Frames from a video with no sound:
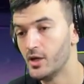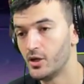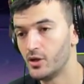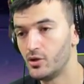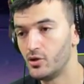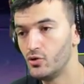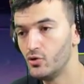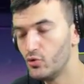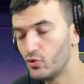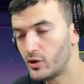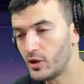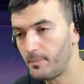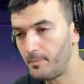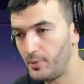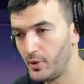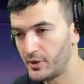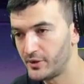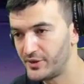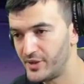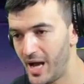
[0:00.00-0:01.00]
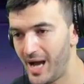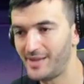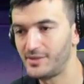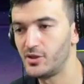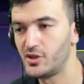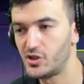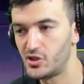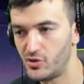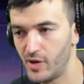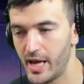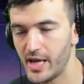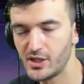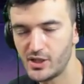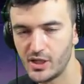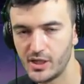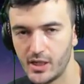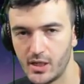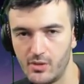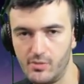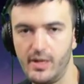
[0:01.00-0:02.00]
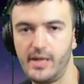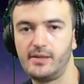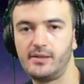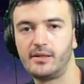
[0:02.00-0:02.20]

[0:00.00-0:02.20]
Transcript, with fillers: You could put Doctor Strange in here, right,